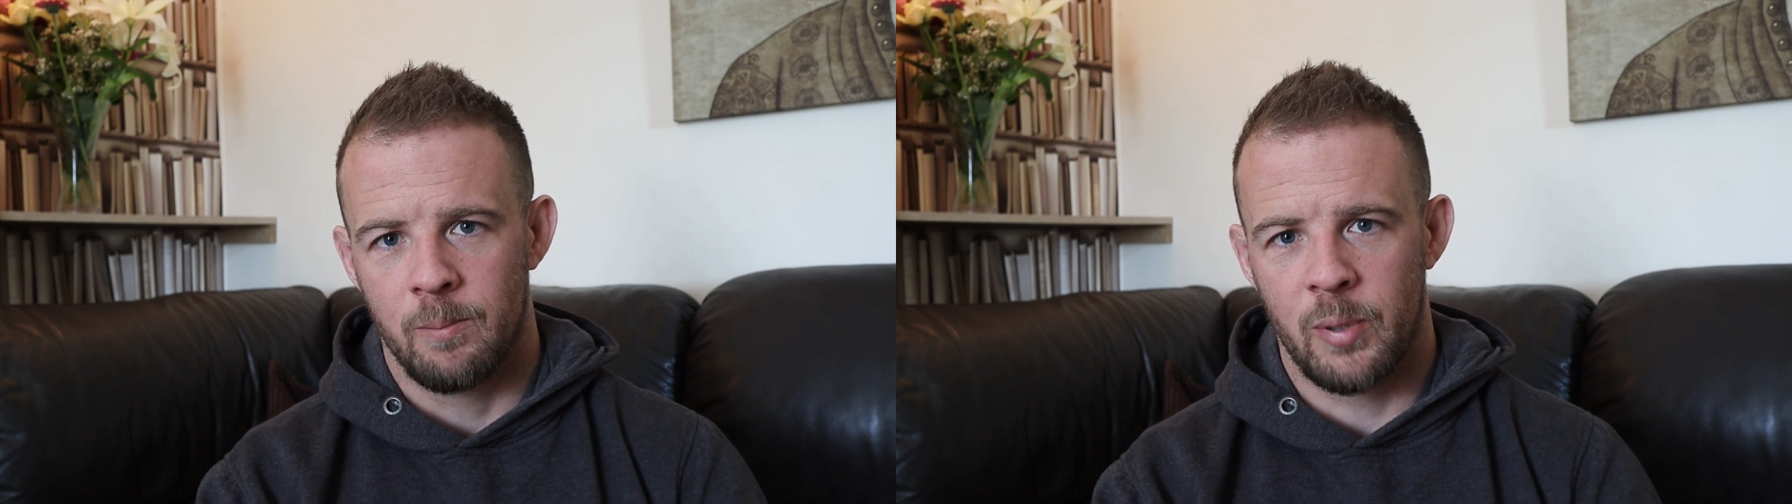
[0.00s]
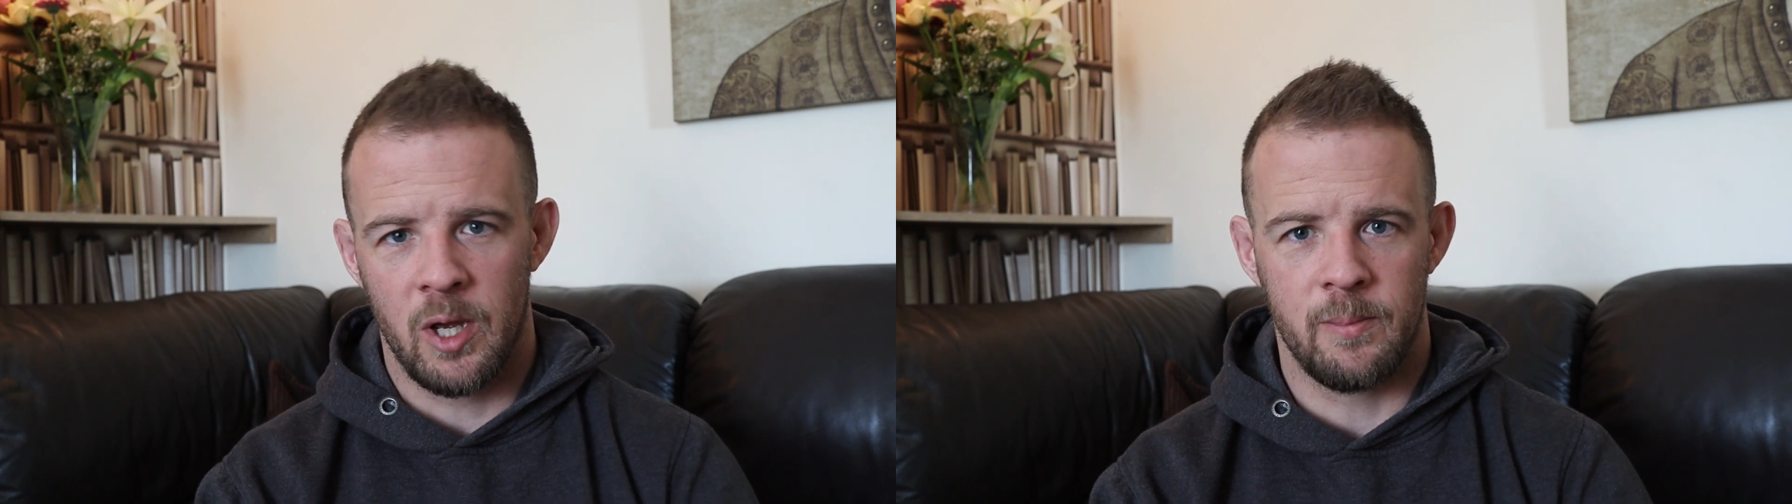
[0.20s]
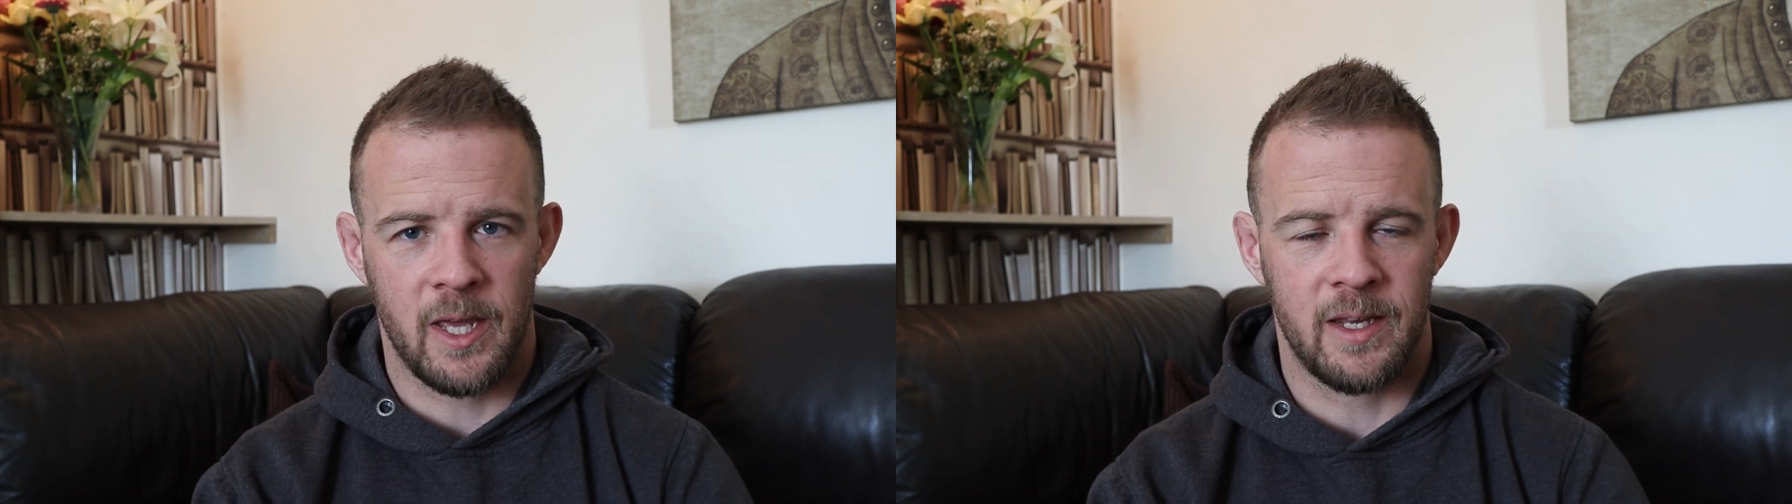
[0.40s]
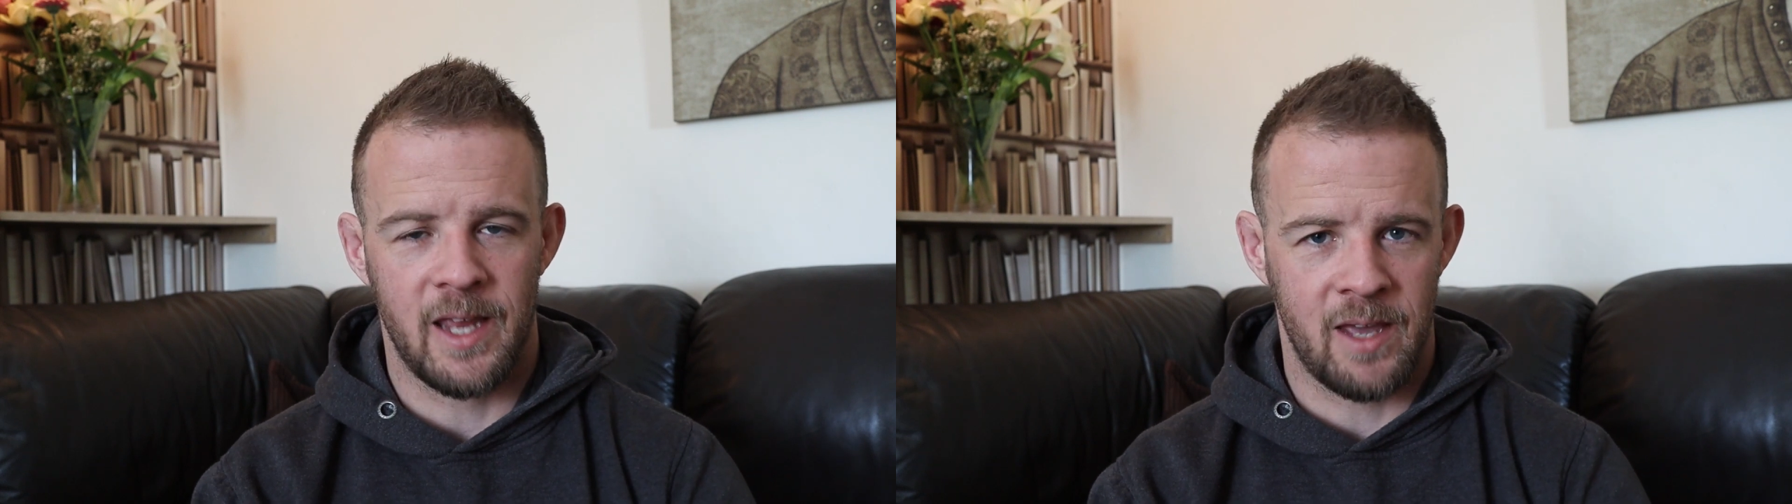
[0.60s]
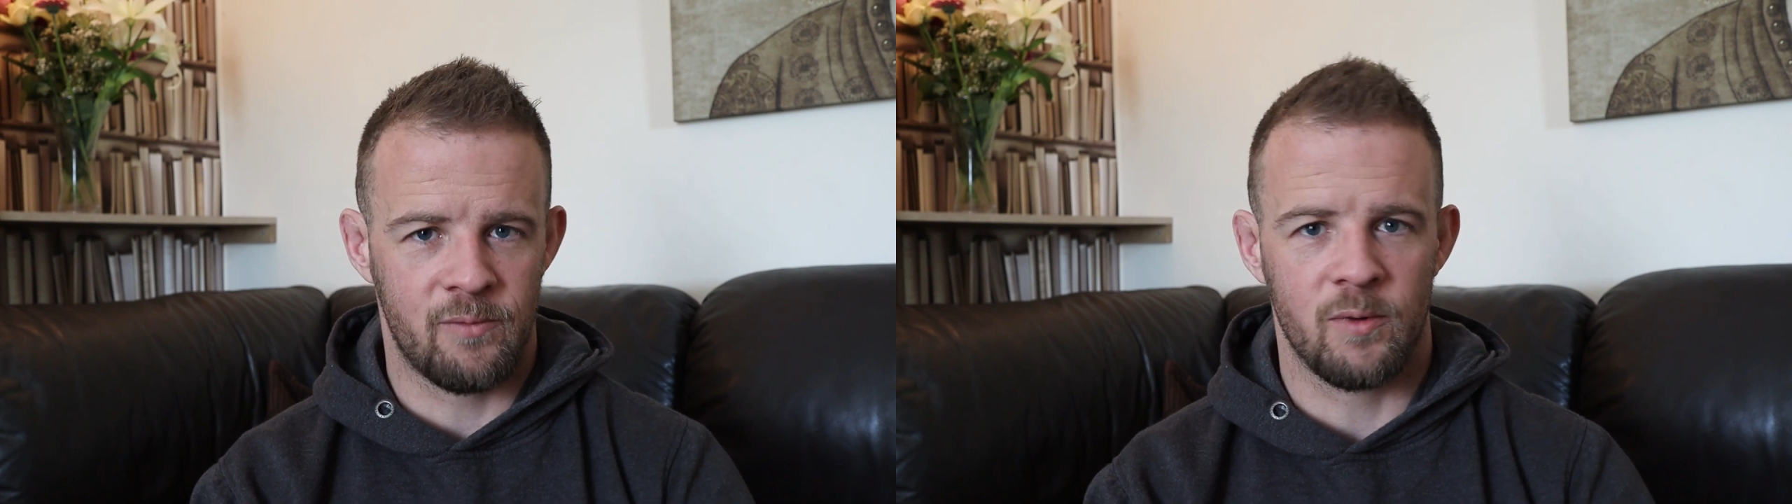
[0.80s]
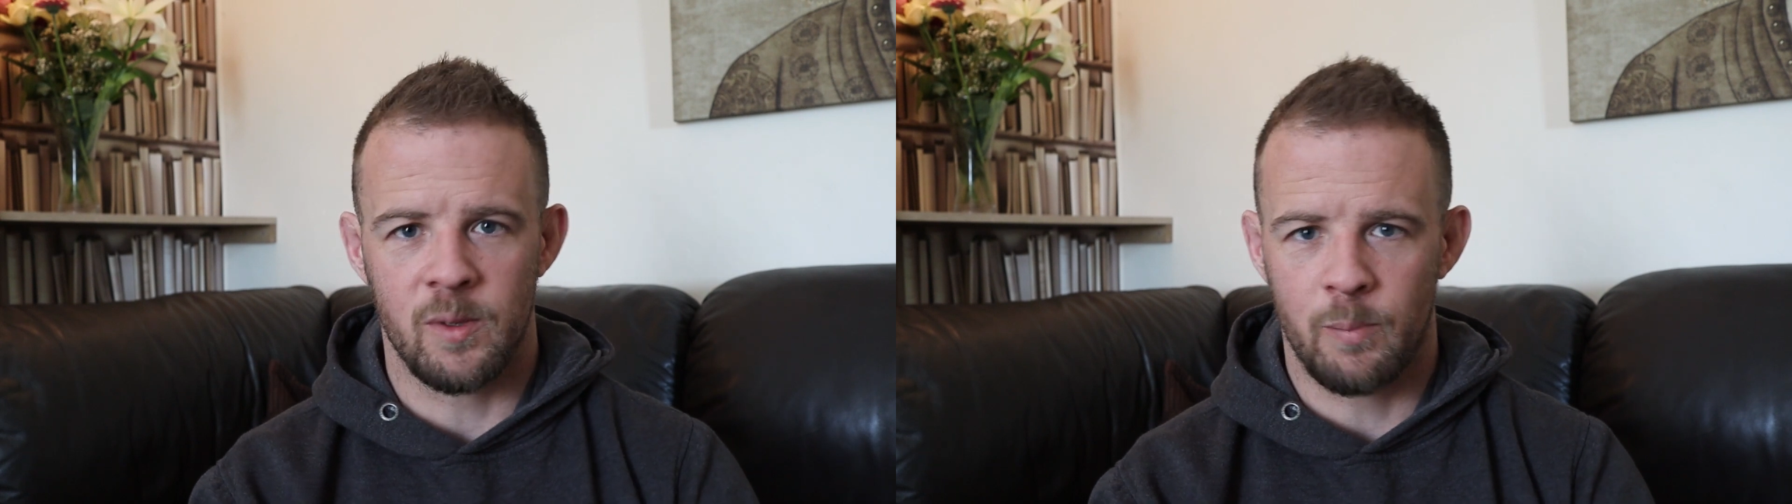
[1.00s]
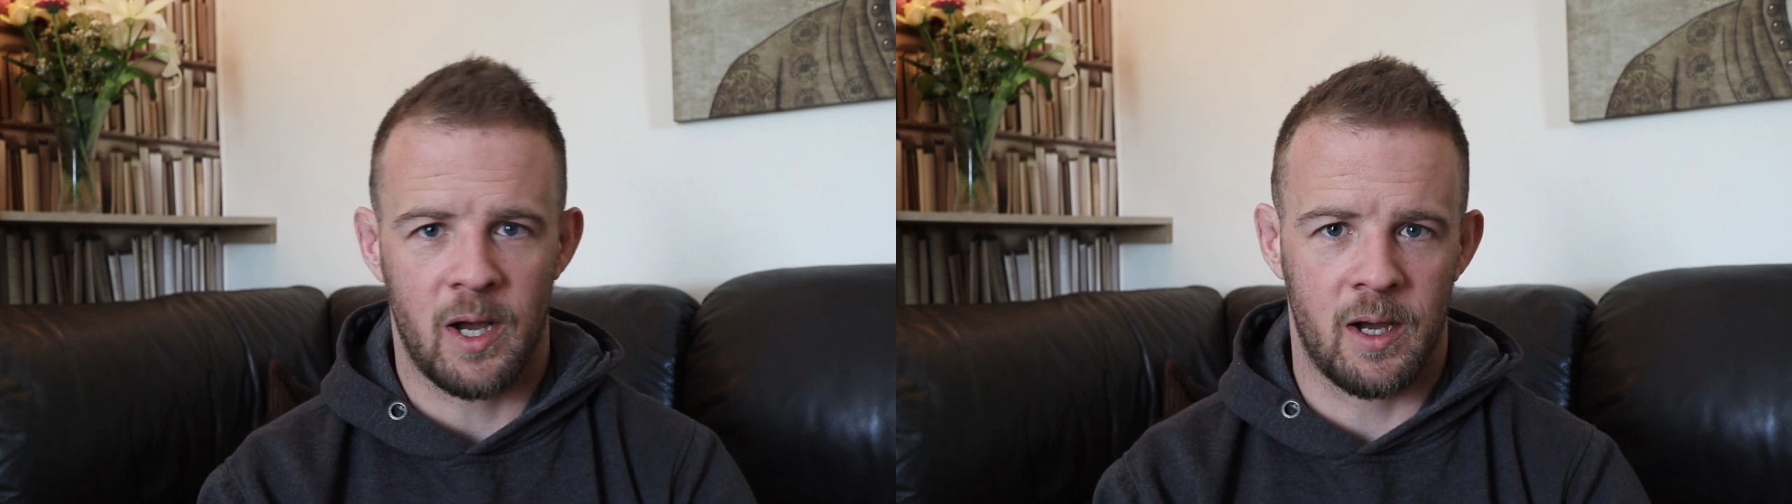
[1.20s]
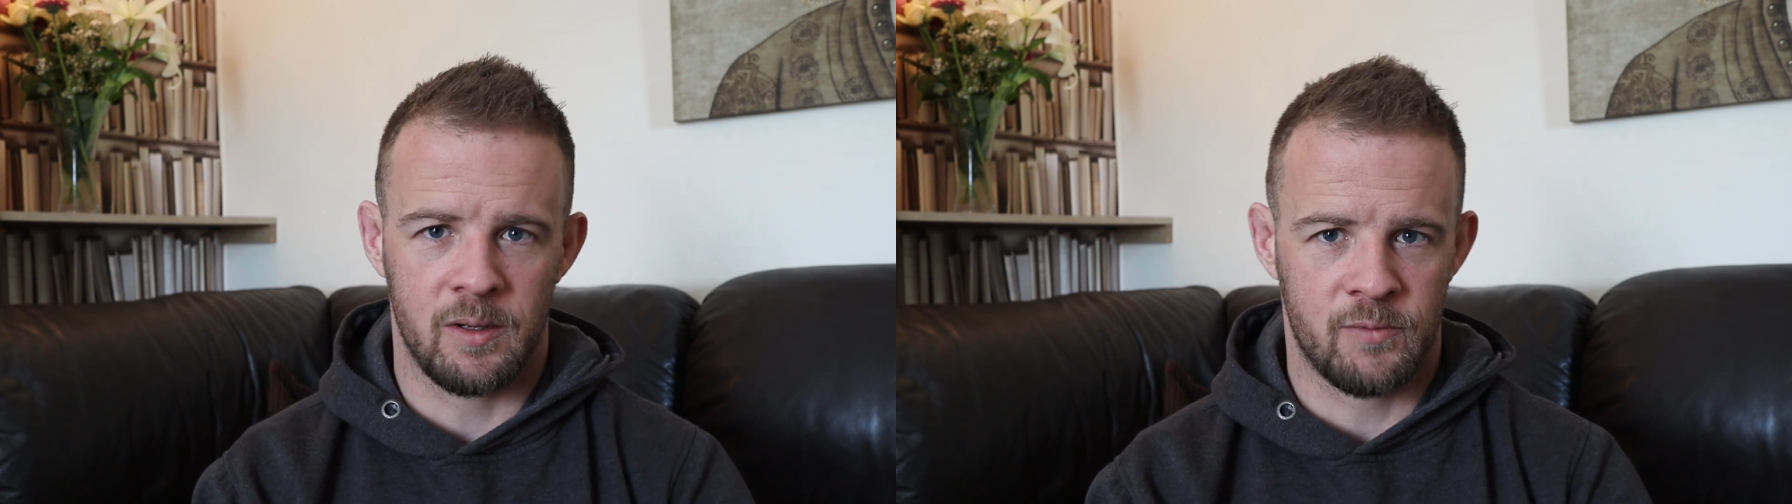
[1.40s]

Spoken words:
permeate every part